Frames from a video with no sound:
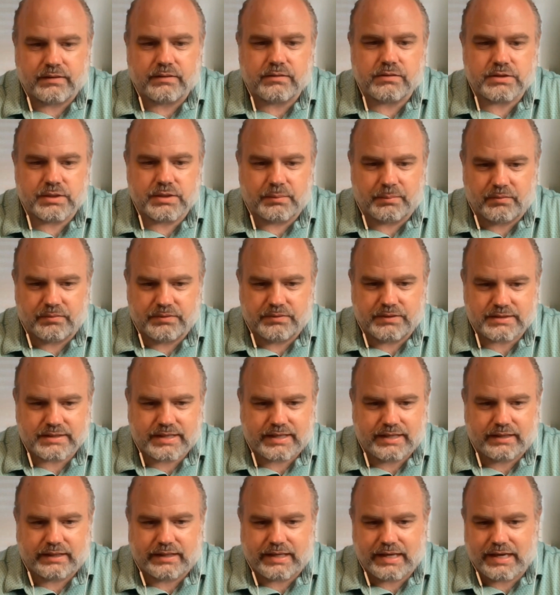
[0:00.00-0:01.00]
there's someone with this
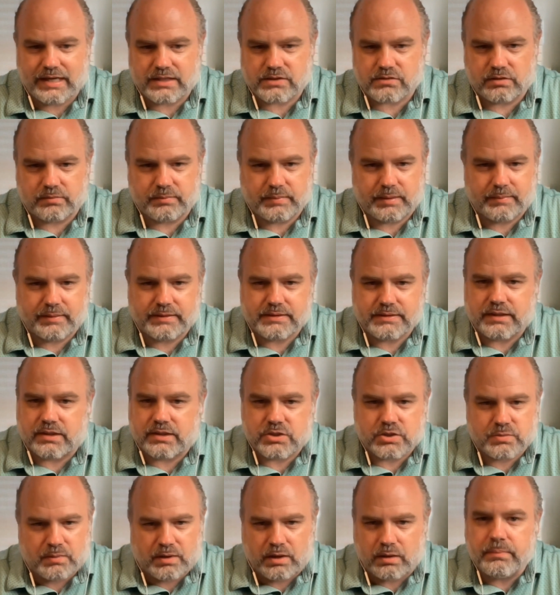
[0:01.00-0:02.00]
kind of cash flow, maybe it's like
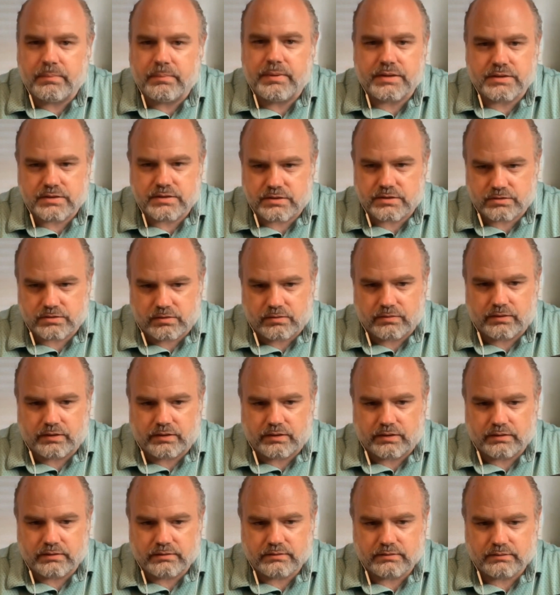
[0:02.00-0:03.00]
a small business
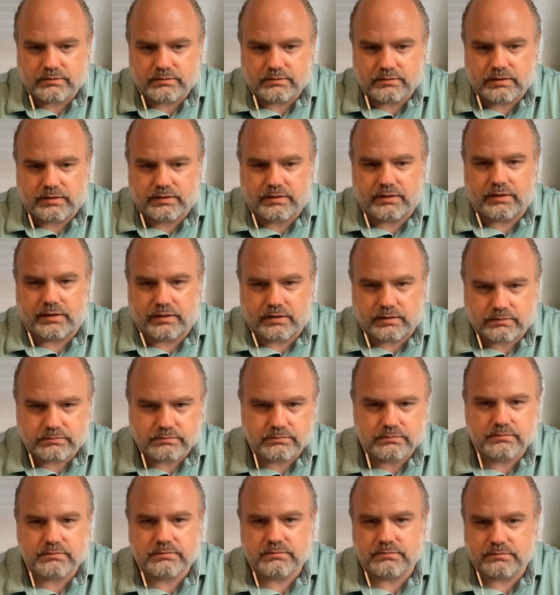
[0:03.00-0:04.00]
owner, and they're
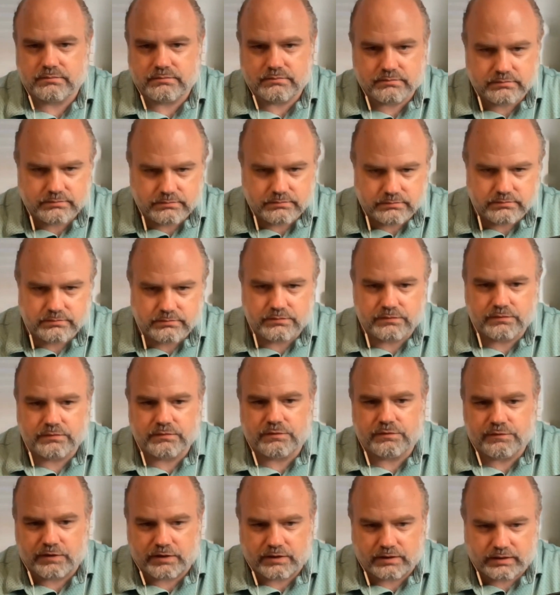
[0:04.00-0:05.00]

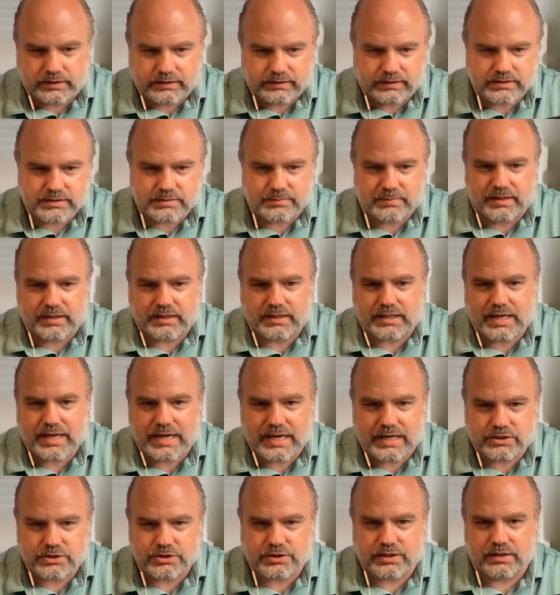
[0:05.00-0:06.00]
funneling this amount of
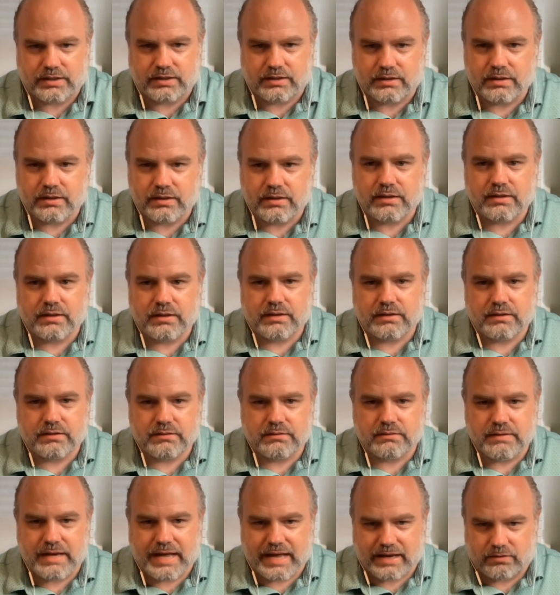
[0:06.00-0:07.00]
cash in,
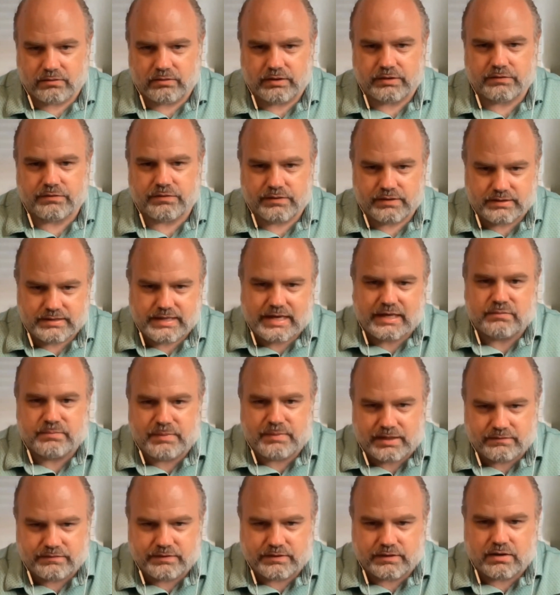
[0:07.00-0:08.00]
not only for the death
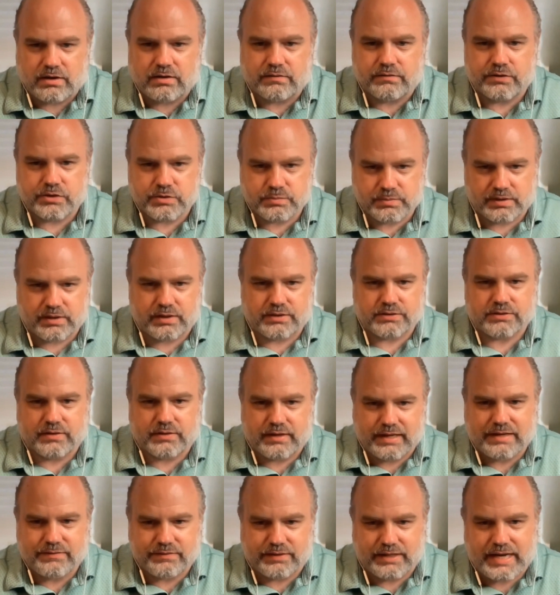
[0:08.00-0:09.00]
benefit coverage, but also
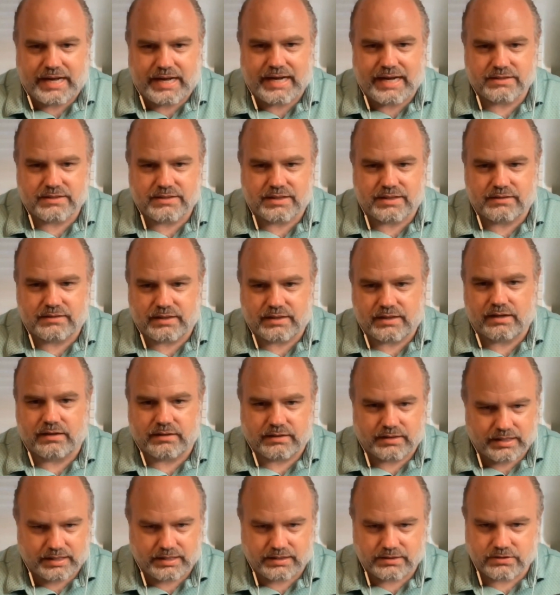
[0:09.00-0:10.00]
to have an asset there
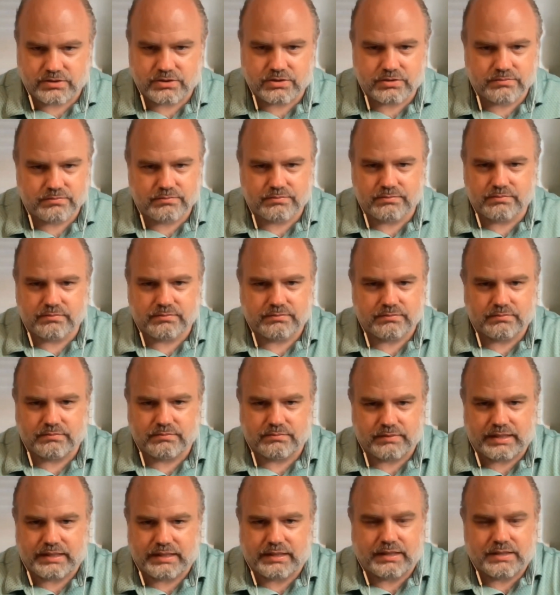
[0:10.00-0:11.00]
in case
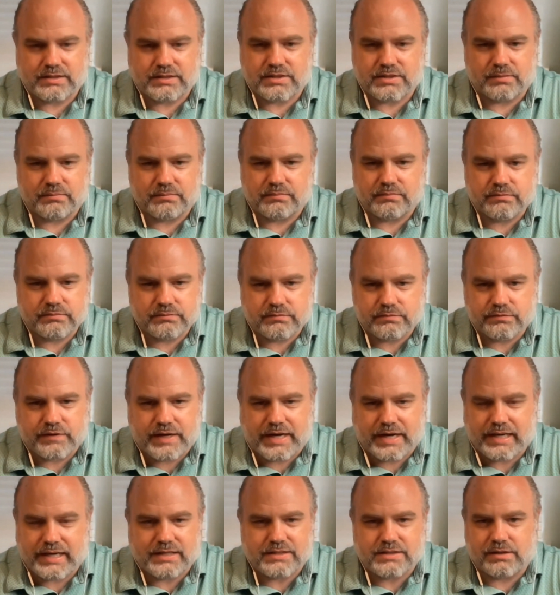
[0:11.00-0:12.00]
they need some
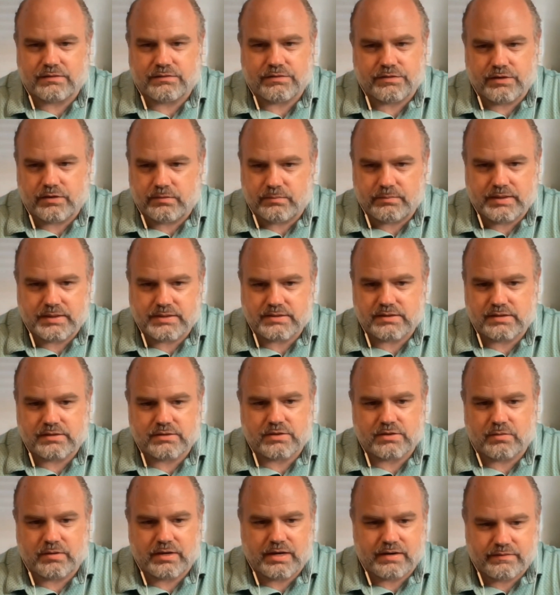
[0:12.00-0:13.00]
financing for their
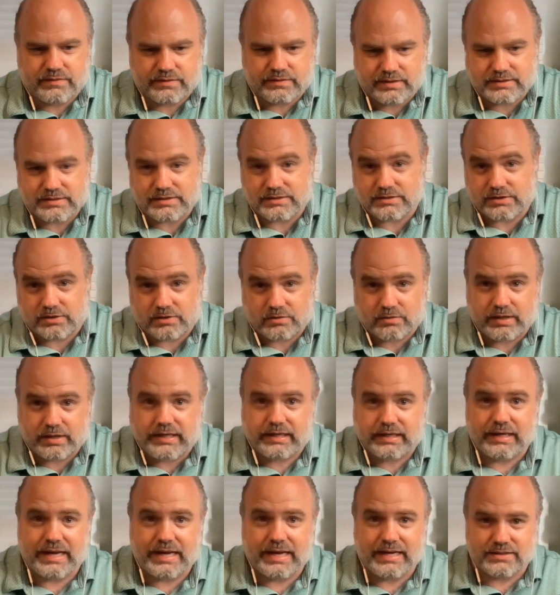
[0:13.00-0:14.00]
business or whatever. This is a
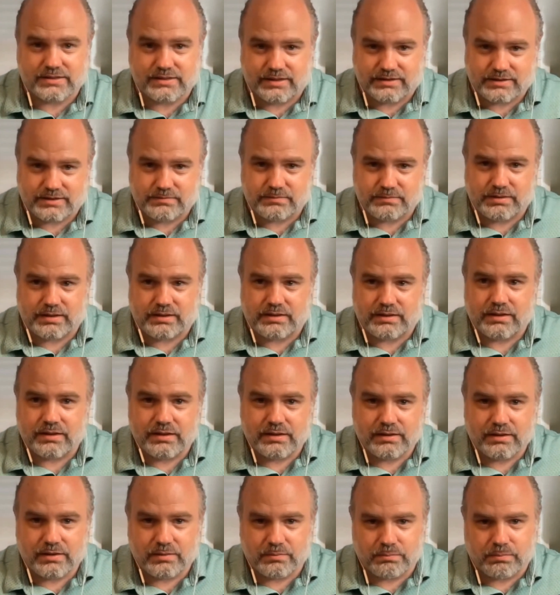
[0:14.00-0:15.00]
great asset to be
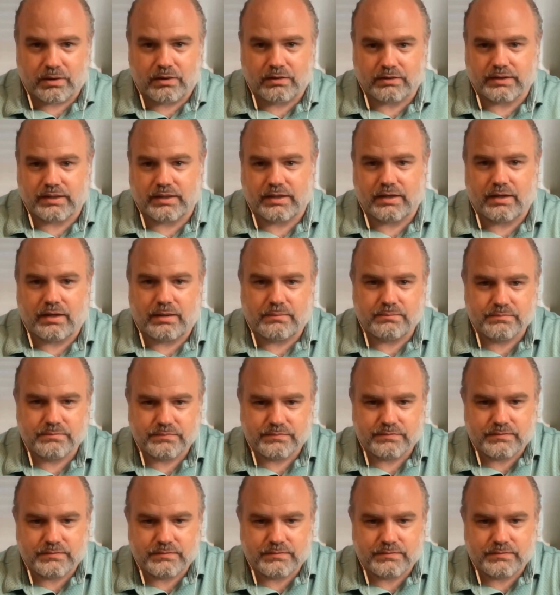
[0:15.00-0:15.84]
bulking up.